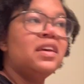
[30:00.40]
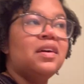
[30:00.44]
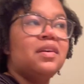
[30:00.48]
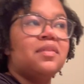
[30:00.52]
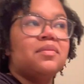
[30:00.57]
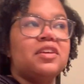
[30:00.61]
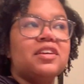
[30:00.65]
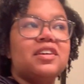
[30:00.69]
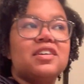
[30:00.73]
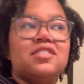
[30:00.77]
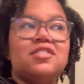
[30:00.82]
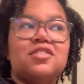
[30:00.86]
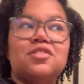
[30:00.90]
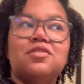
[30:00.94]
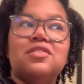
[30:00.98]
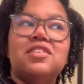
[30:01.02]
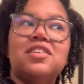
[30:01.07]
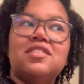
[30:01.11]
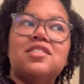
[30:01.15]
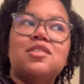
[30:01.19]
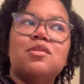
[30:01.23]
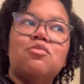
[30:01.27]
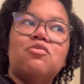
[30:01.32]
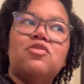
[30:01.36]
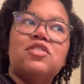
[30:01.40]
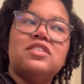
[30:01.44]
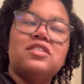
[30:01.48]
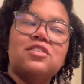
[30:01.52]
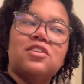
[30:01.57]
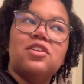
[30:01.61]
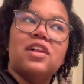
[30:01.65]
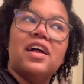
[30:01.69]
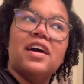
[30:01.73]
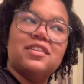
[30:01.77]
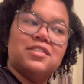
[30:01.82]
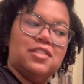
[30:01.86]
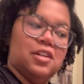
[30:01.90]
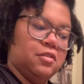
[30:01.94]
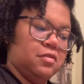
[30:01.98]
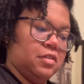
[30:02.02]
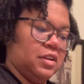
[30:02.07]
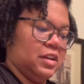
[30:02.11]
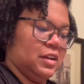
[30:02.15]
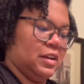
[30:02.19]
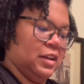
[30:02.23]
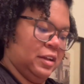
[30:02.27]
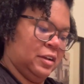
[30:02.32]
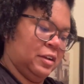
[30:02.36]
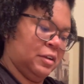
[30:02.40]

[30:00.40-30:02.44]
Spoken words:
because you did some physical activity.